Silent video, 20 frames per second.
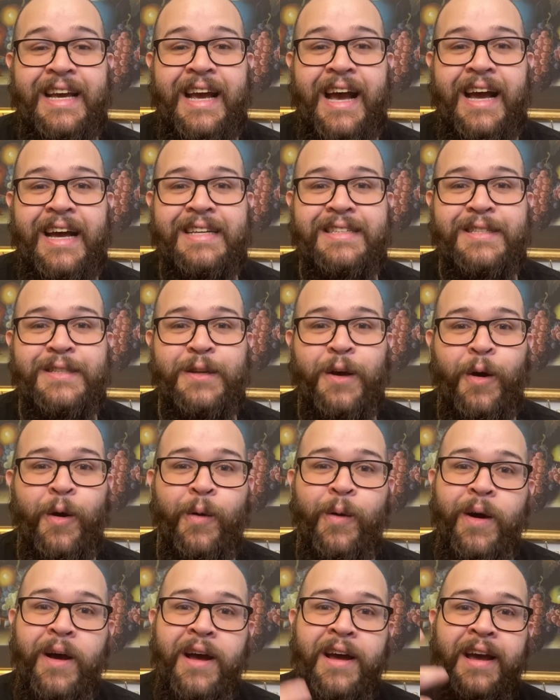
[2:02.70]
guys.
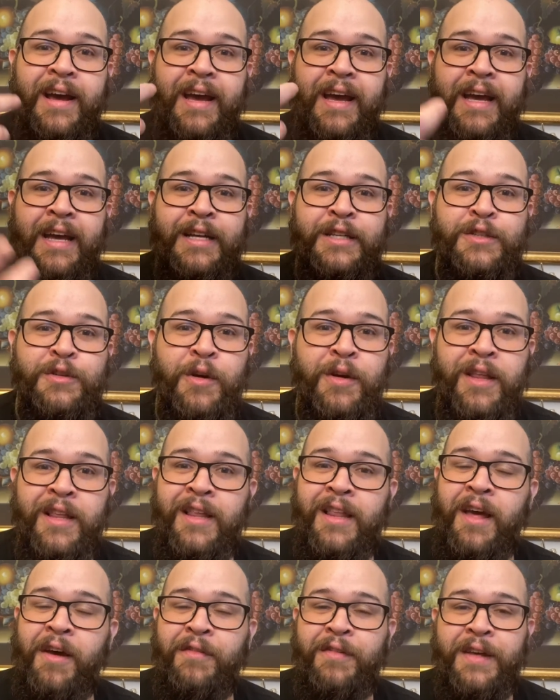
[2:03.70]
So, enjoy the
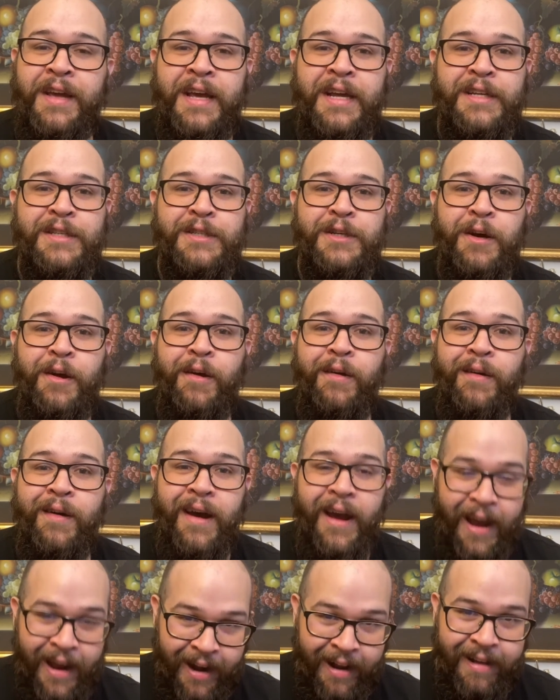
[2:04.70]
lovely intro,
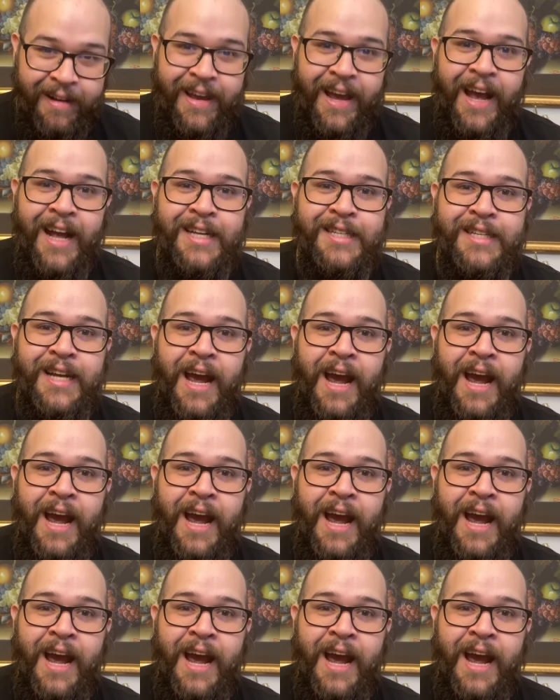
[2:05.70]
and I'll catch you